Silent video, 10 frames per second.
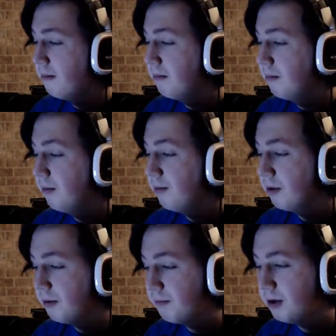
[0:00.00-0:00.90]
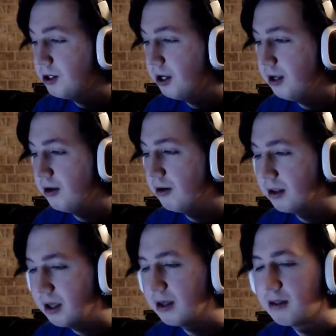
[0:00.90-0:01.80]
We really appreciate all the
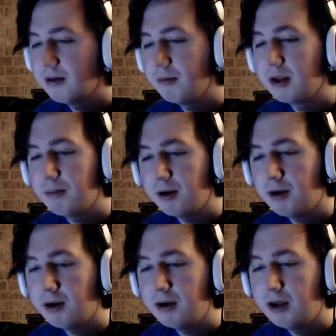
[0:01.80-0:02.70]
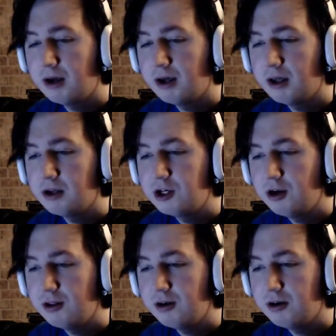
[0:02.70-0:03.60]
guests that have been coming on,
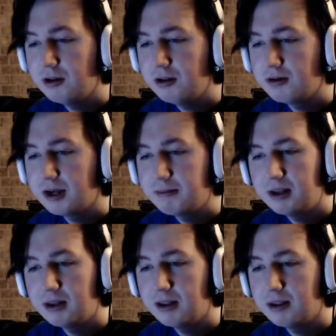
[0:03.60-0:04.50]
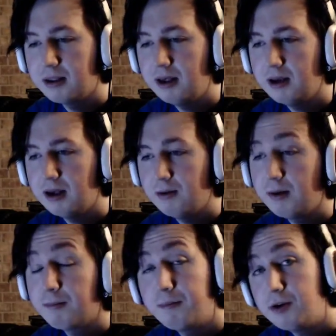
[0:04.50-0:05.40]
sharing their top 10 lists, and
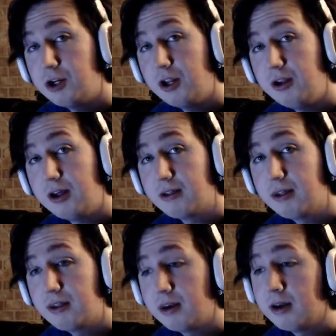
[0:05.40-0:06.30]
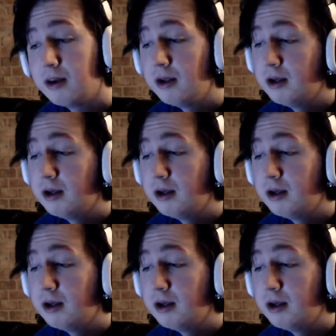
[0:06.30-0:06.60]
we appreciate you guys listening.